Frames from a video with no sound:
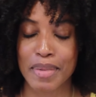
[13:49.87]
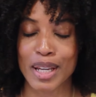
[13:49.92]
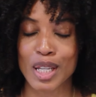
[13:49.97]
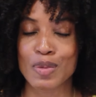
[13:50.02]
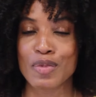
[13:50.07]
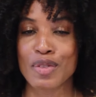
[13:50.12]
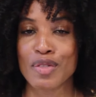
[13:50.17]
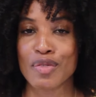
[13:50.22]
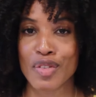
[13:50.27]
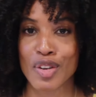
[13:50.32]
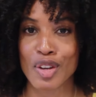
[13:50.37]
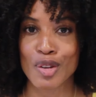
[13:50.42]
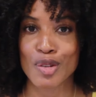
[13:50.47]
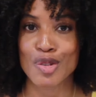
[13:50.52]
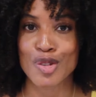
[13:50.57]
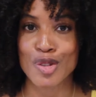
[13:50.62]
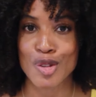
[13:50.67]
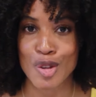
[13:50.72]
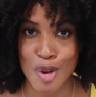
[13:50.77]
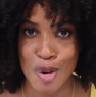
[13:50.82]
makes me feel
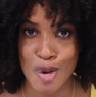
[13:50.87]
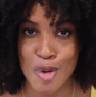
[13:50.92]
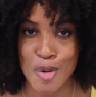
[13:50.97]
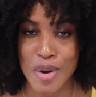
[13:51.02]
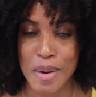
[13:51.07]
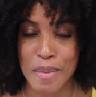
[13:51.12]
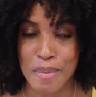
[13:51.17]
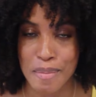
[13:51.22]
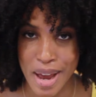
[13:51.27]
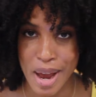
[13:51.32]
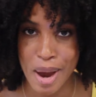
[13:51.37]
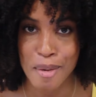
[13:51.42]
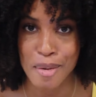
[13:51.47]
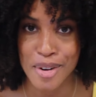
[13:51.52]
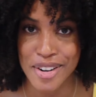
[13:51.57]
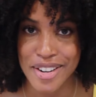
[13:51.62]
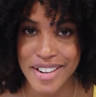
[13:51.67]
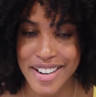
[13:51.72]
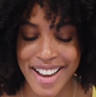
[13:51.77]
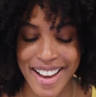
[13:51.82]
so
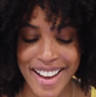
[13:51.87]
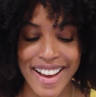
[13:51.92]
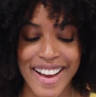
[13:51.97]
empowered.